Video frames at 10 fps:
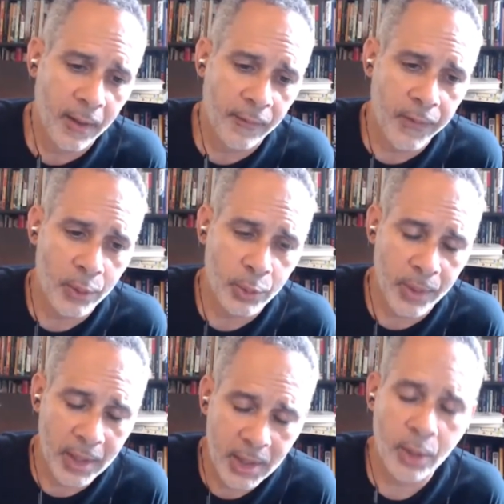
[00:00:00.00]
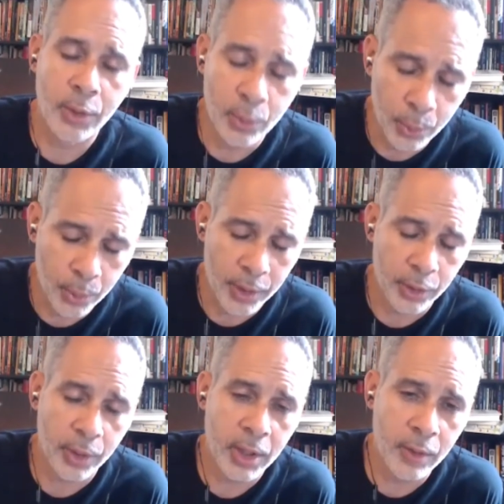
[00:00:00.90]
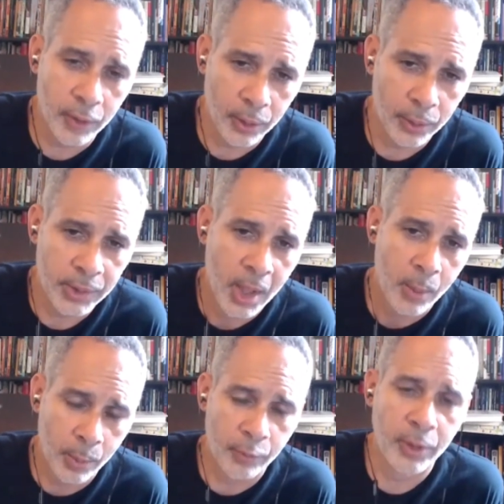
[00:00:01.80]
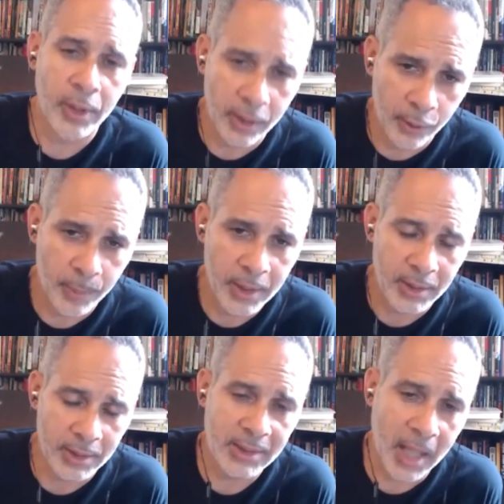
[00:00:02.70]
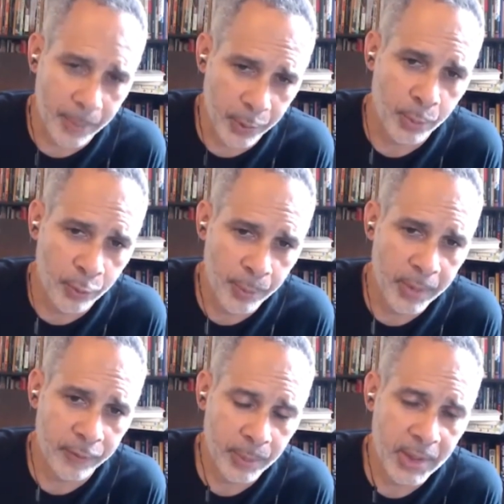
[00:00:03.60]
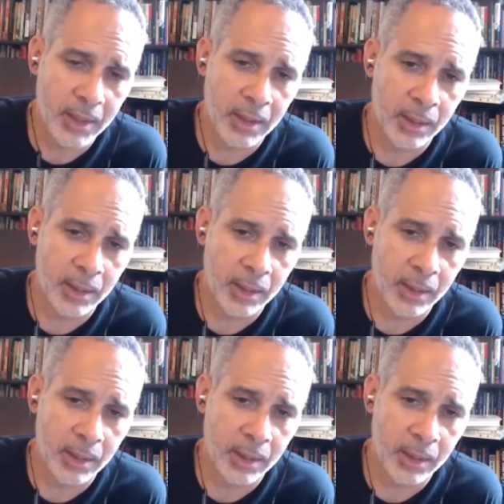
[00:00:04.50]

folks who they tell you who are your heroes, when really they're meant to stop your movement from taking a